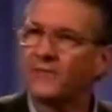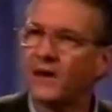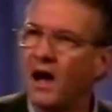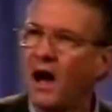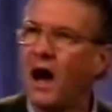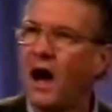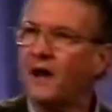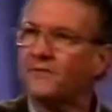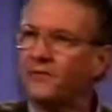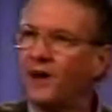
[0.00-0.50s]

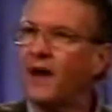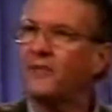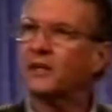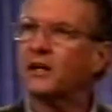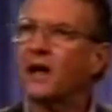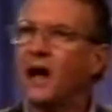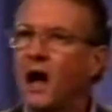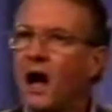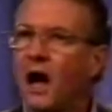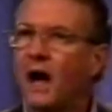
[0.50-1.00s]
God, Father
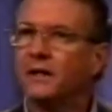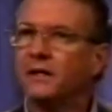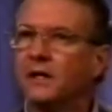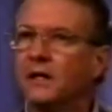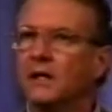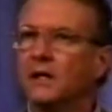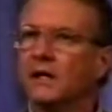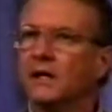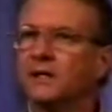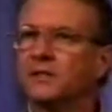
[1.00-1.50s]
God,
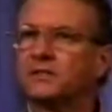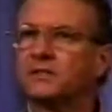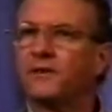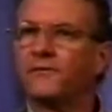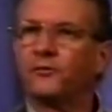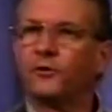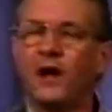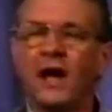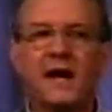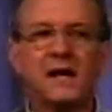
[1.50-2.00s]
is a
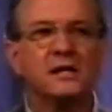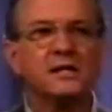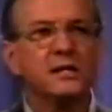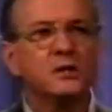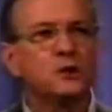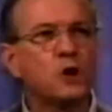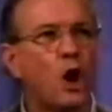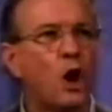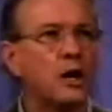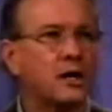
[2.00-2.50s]
frightening,
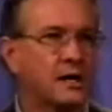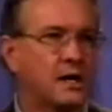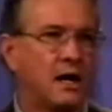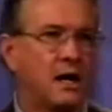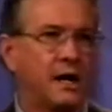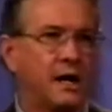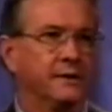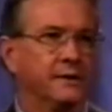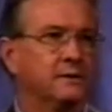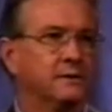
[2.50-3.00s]
dark
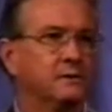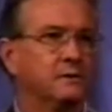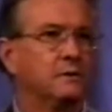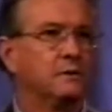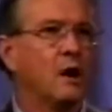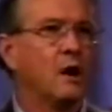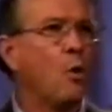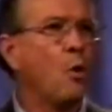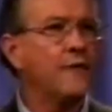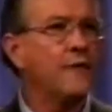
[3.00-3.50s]
God,
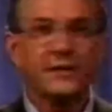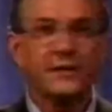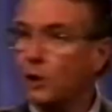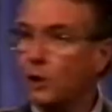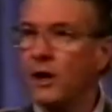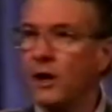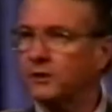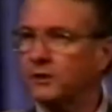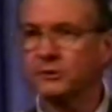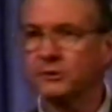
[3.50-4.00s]
a one that's
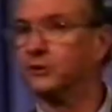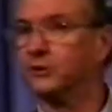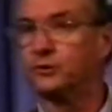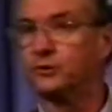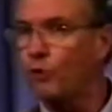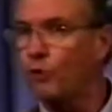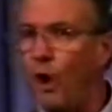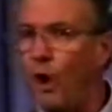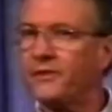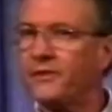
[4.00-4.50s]
going to
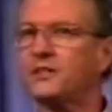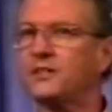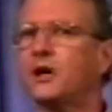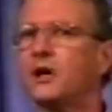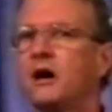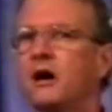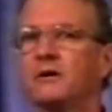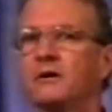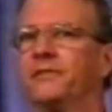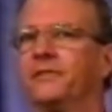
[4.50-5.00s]
destroy this
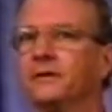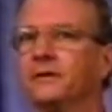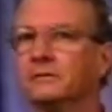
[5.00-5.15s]
earth.